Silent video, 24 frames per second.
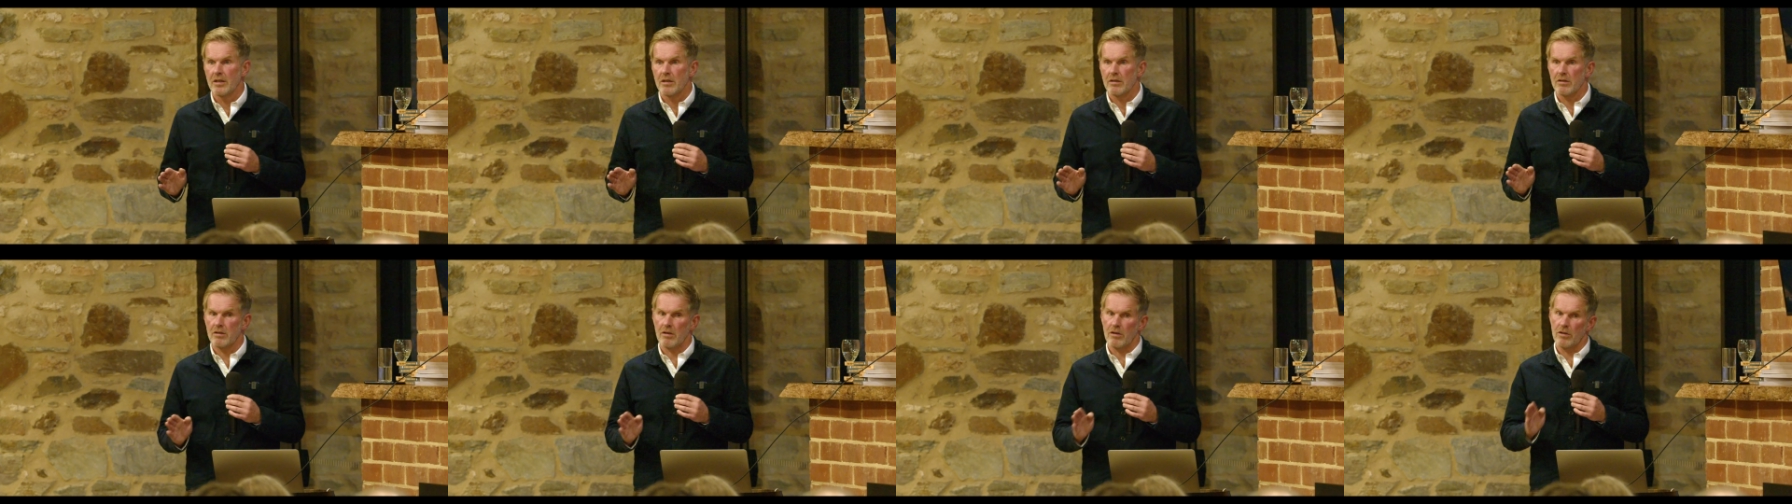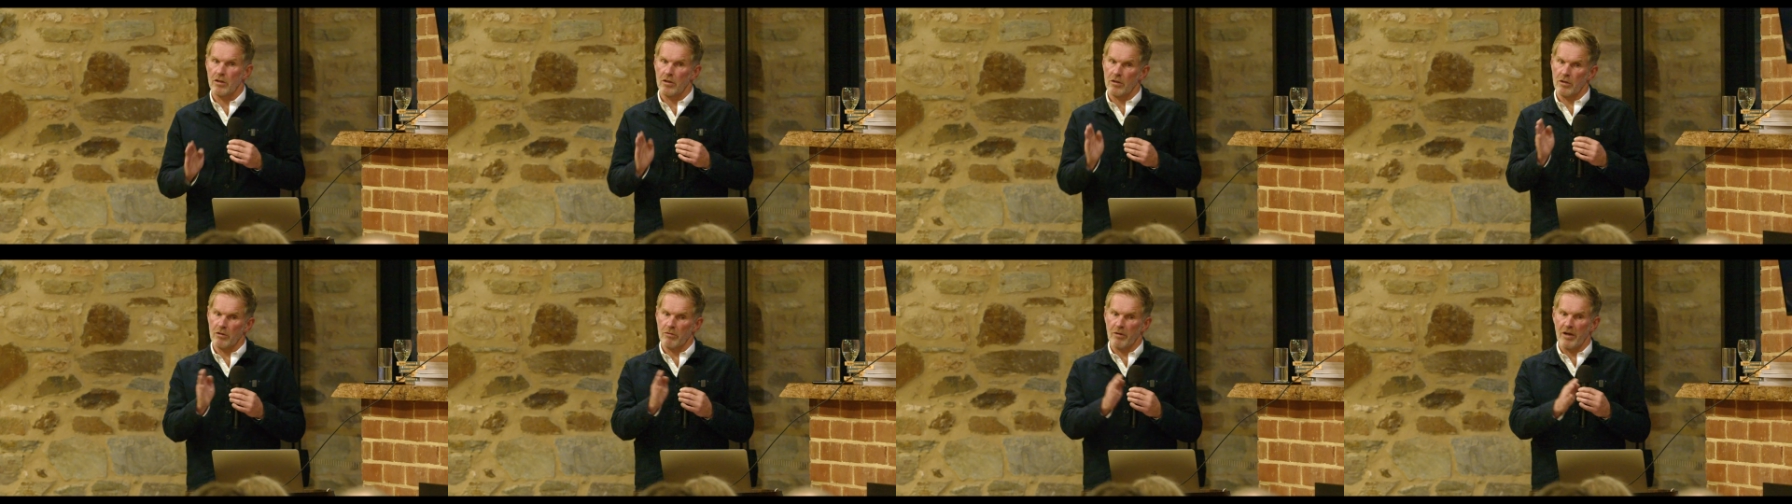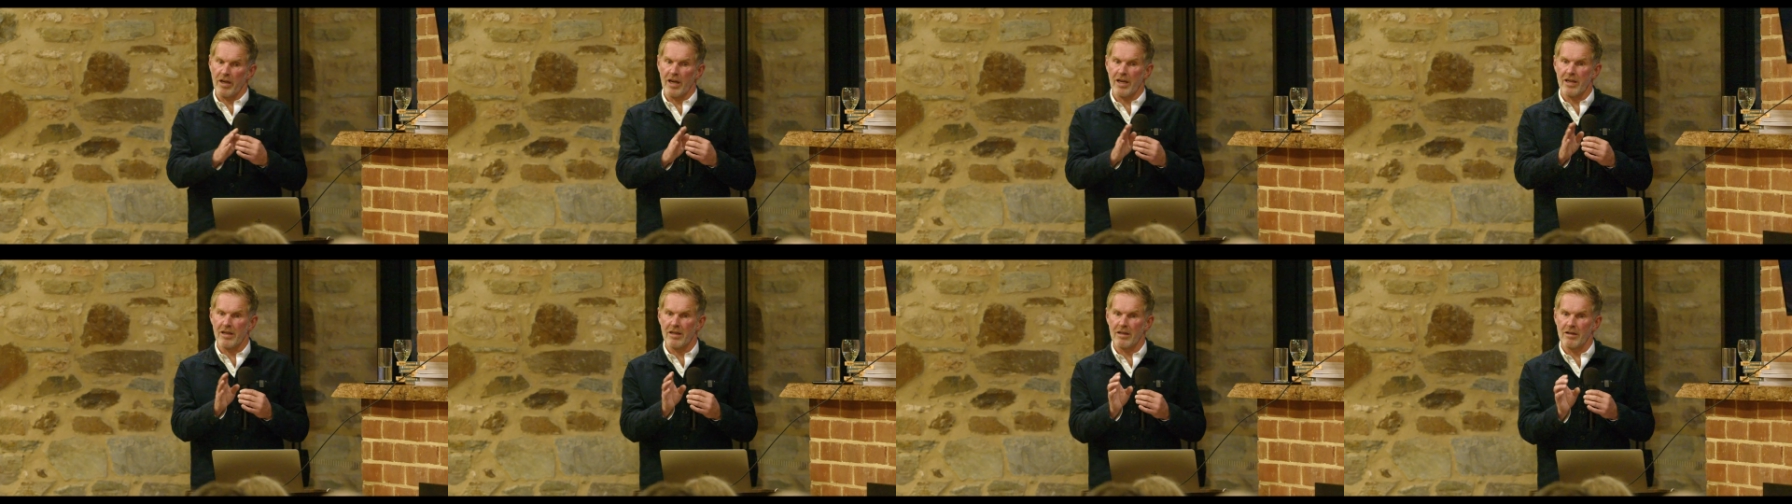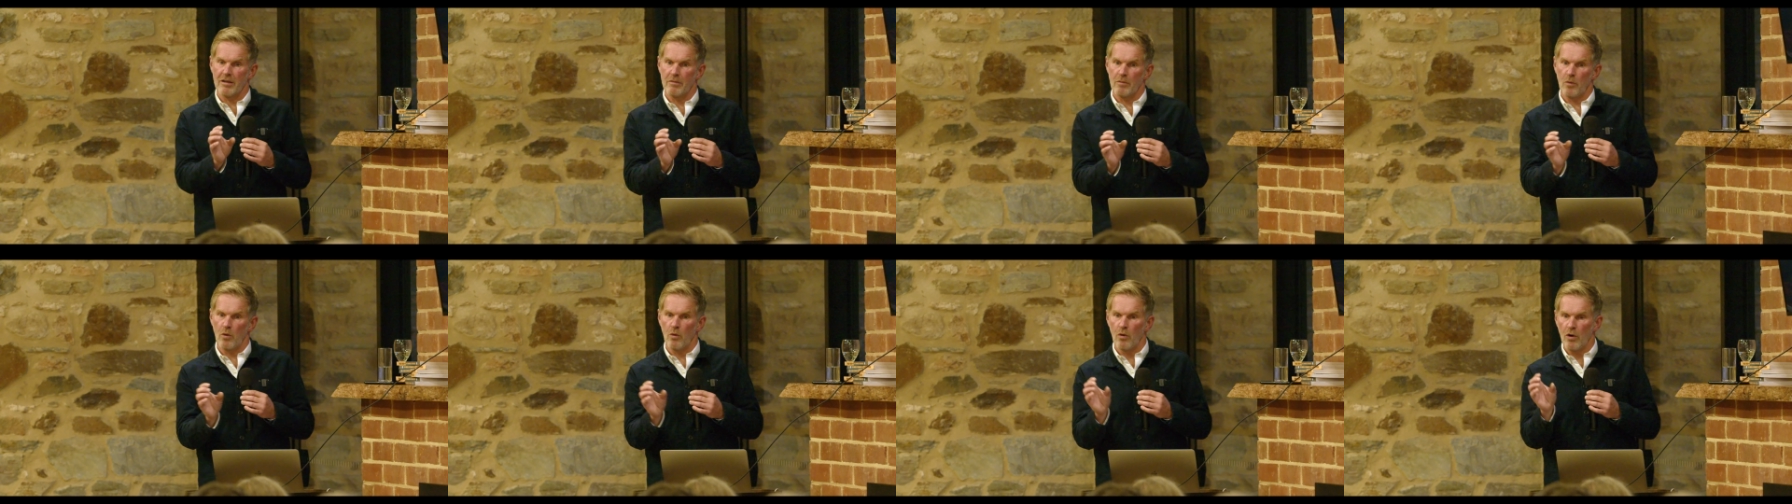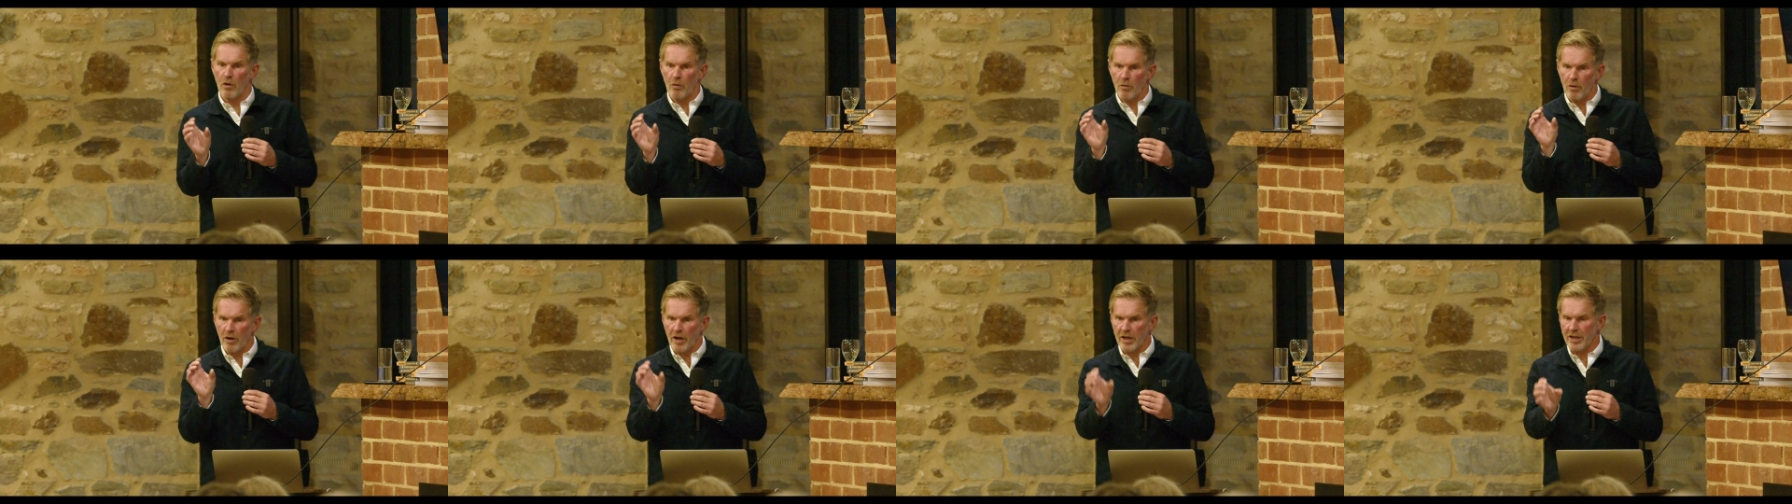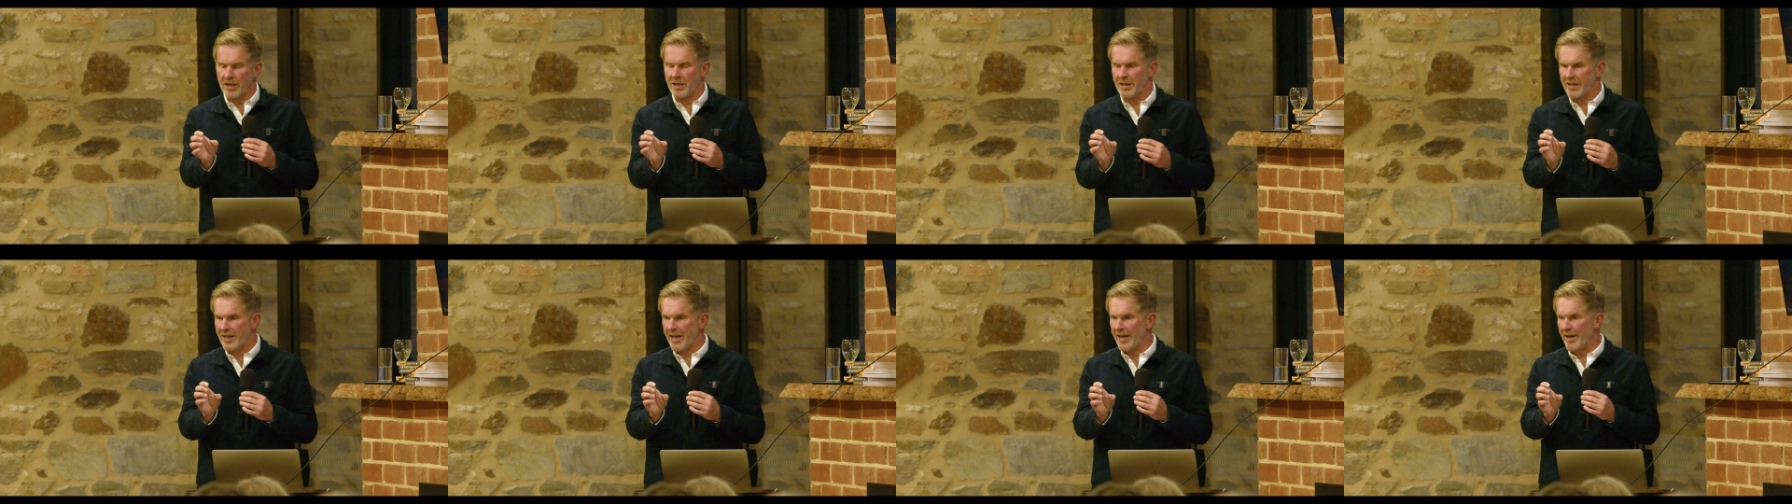So you create what are
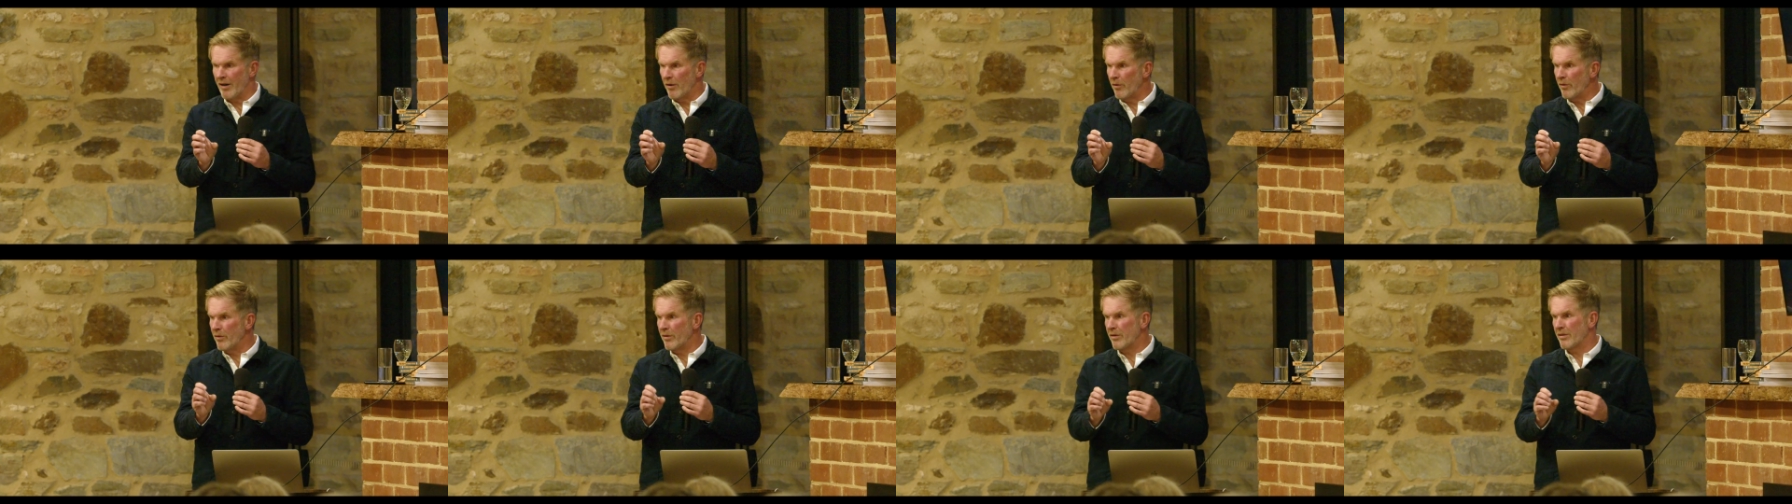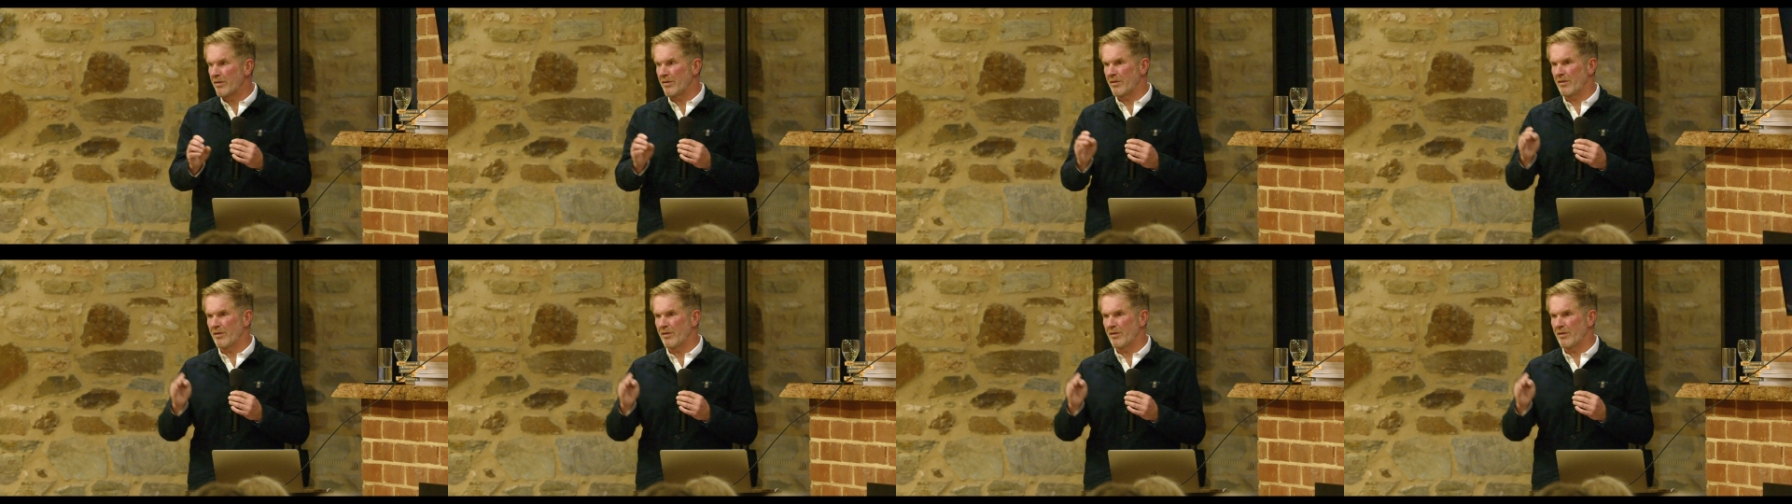you now,